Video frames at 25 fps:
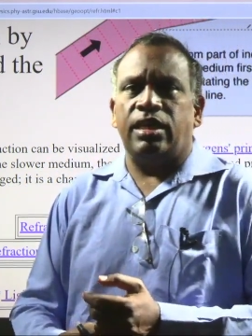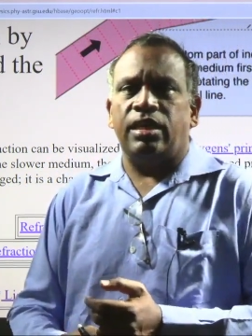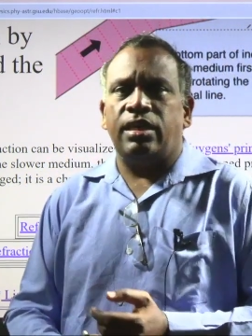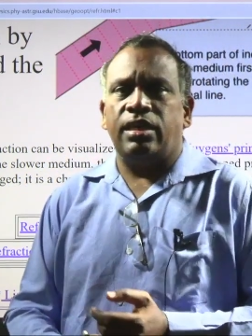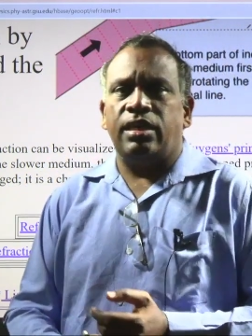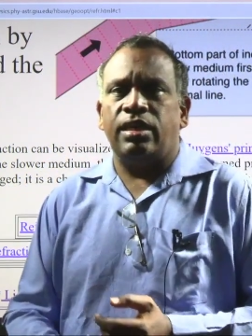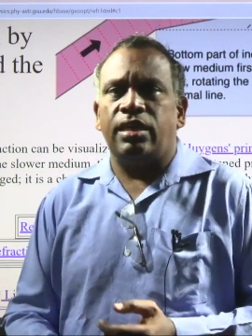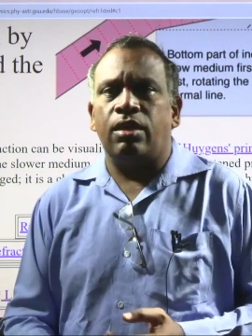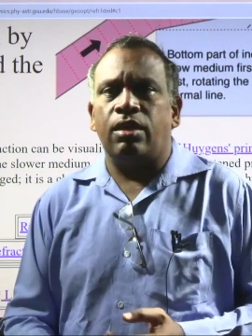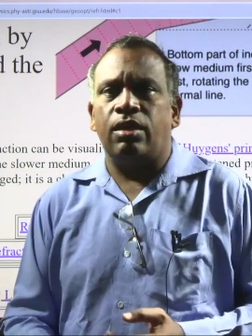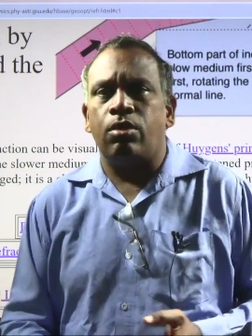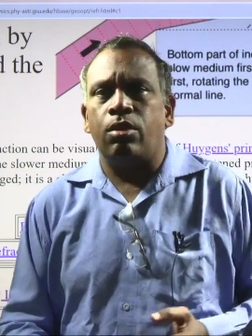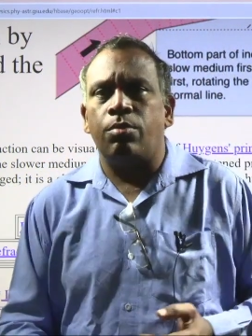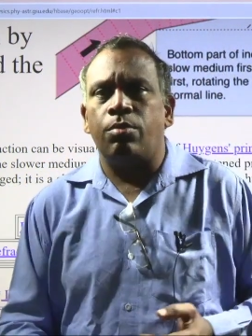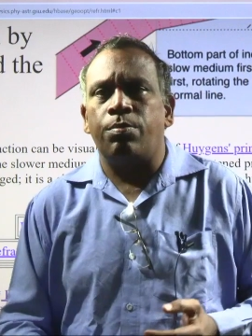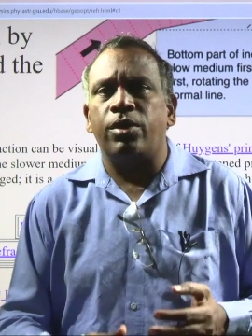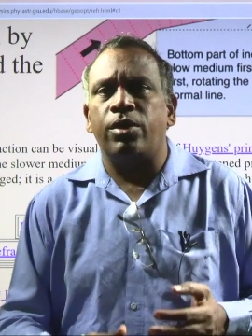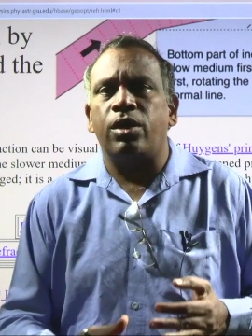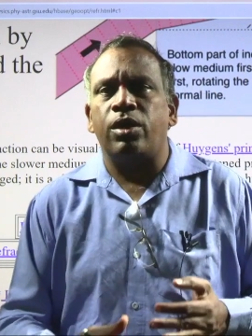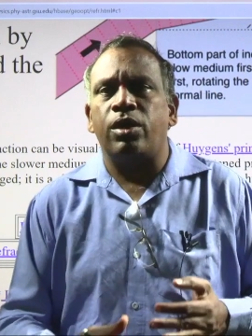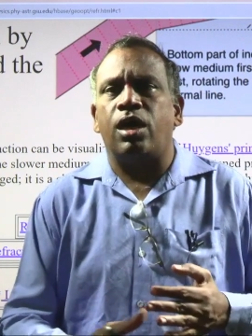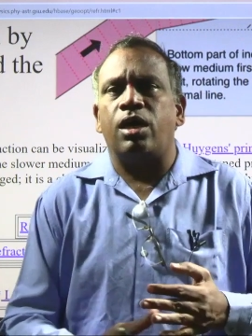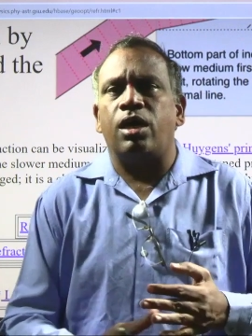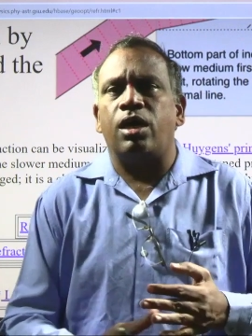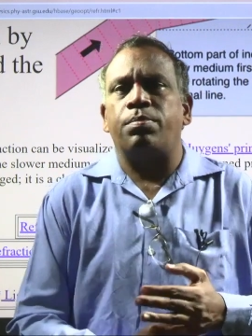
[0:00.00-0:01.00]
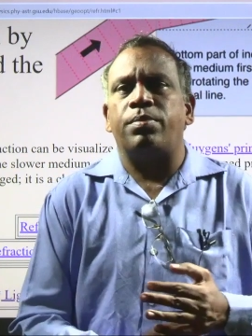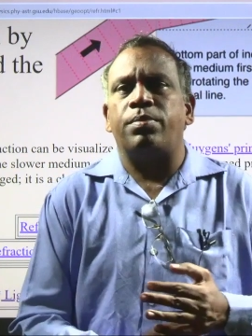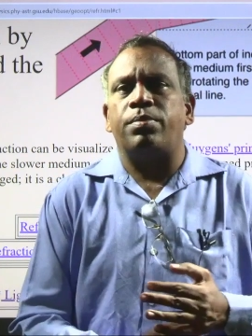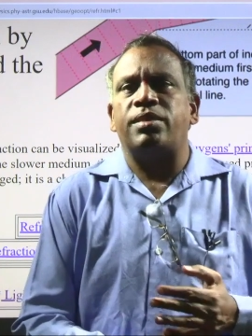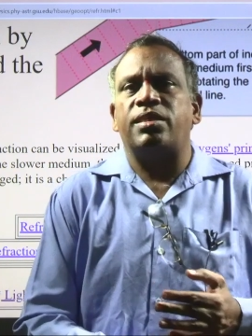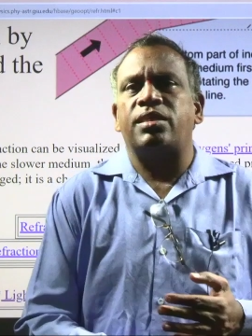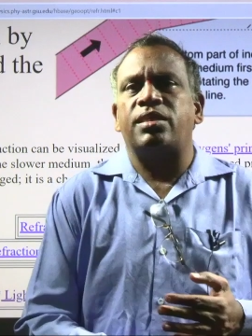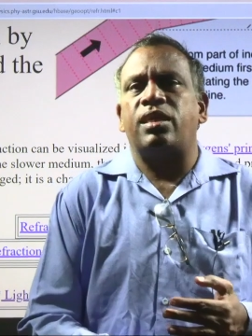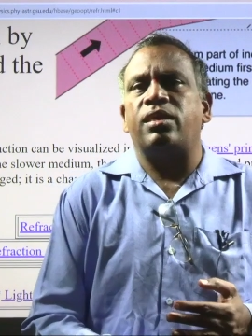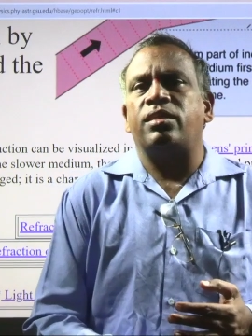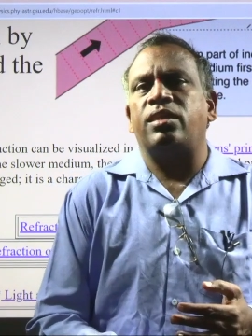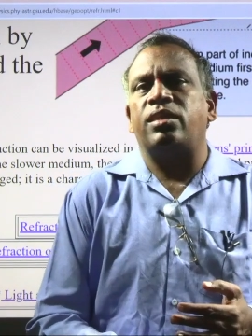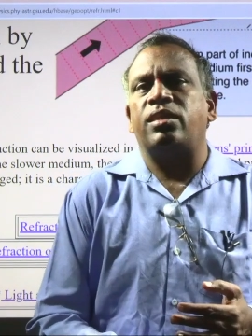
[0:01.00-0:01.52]
developed
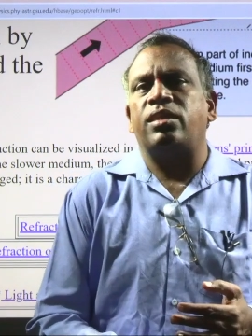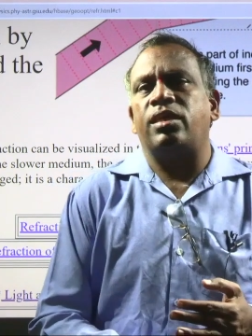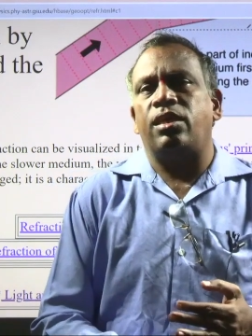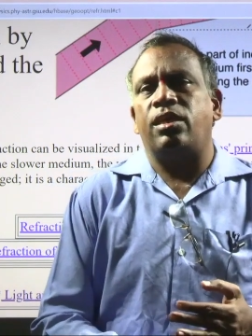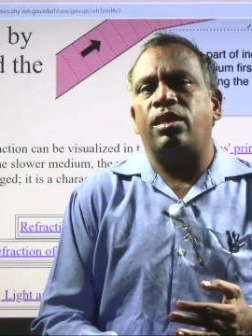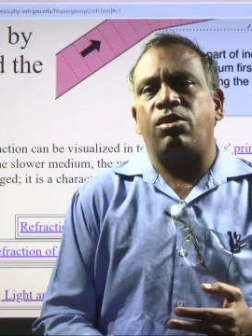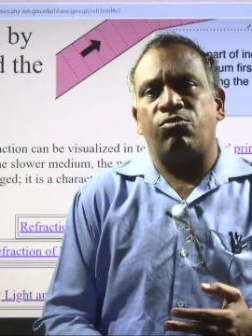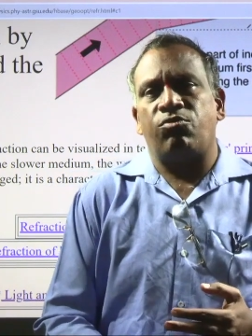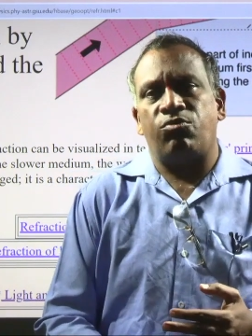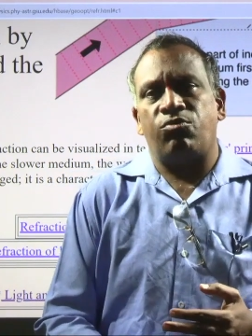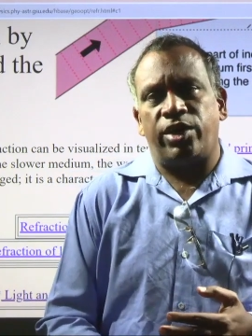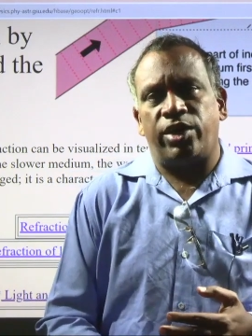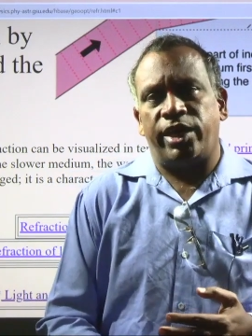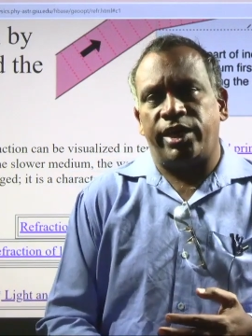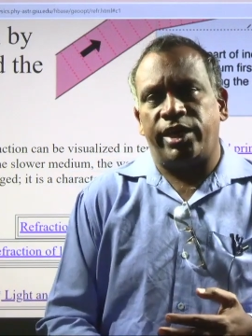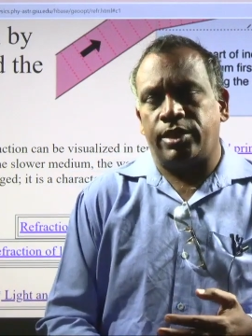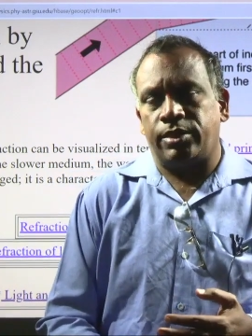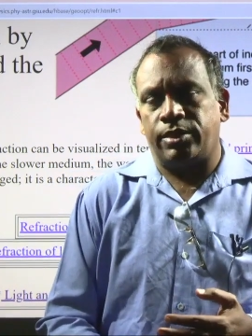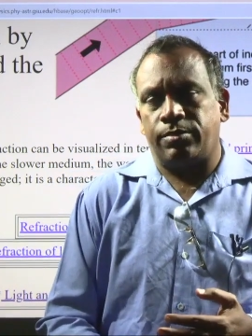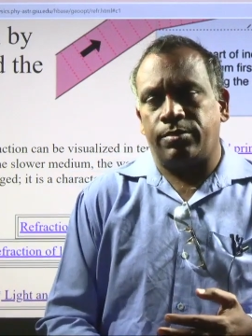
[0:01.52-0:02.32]
corpuscular theory of light.